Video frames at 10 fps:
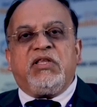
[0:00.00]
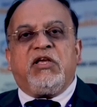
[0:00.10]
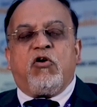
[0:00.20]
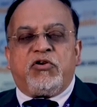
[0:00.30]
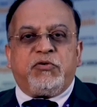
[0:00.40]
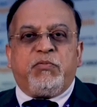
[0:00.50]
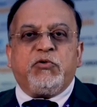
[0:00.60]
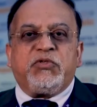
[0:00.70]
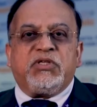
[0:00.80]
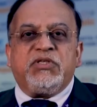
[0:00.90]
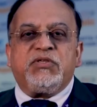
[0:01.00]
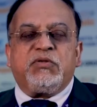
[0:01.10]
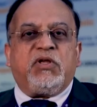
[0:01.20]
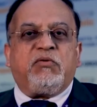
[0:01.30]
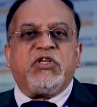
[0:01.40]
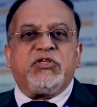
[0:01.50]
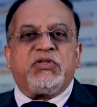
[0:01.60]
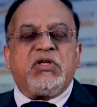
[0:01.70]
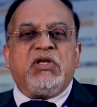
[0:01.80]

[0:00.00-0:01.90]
the contributions which